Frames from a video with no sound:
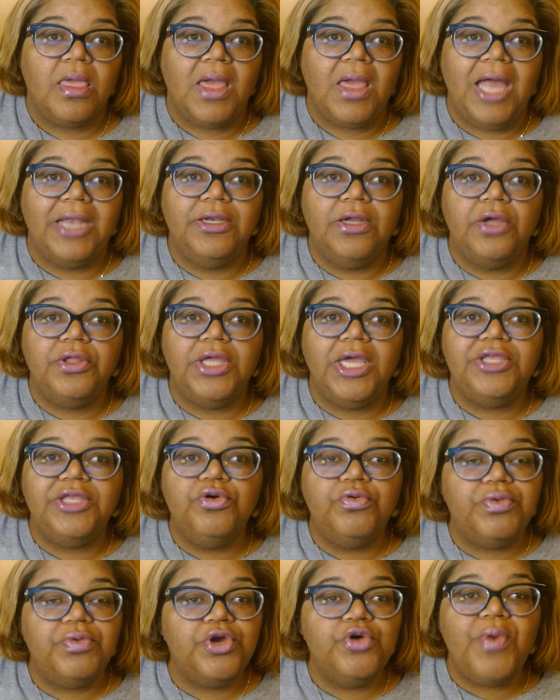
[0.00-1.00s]
I know, and
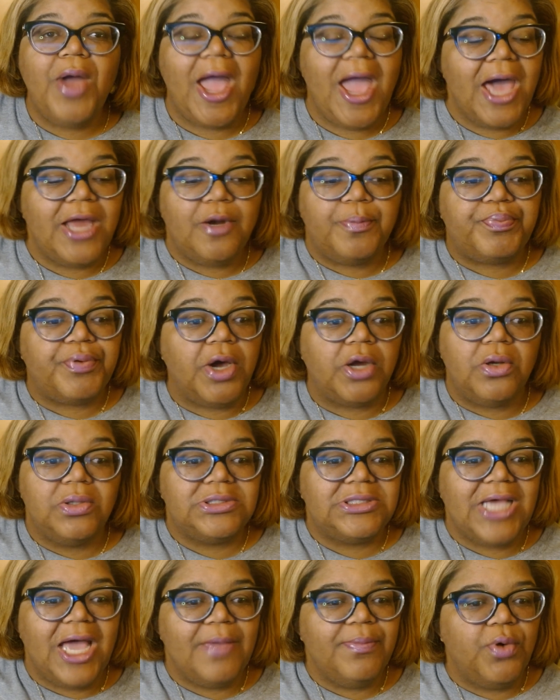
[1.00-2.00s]
you had a
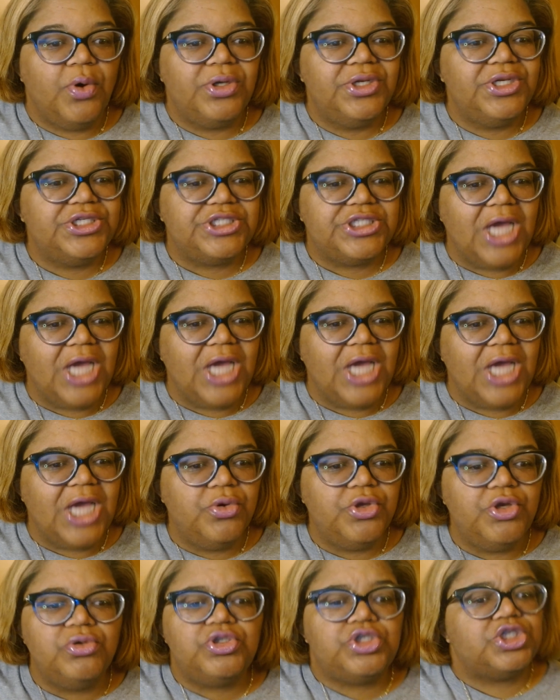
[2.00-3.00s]
prototype on the show.
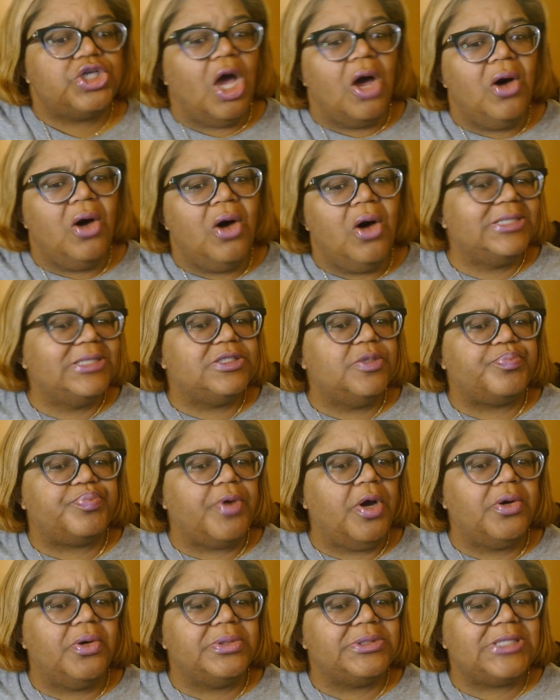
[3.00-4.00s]
You showed us the
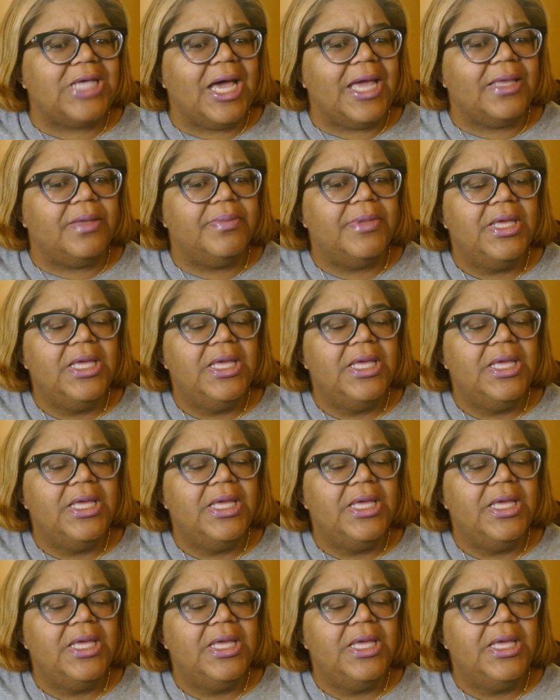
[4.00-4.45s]
prototype.